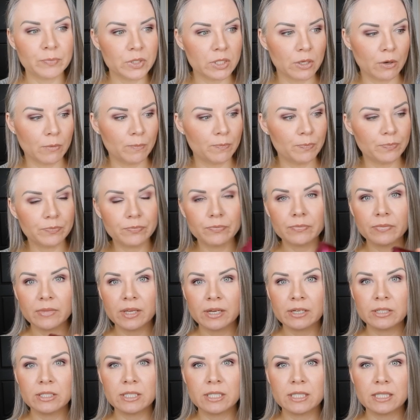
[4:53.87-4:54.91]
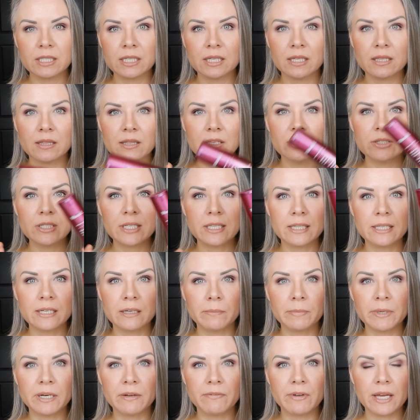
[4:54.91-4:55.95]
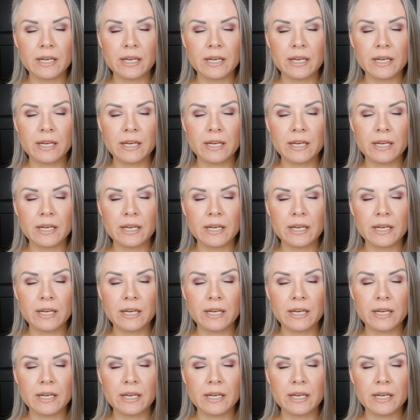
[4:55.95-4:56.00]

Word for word: So there's, there's a little bit of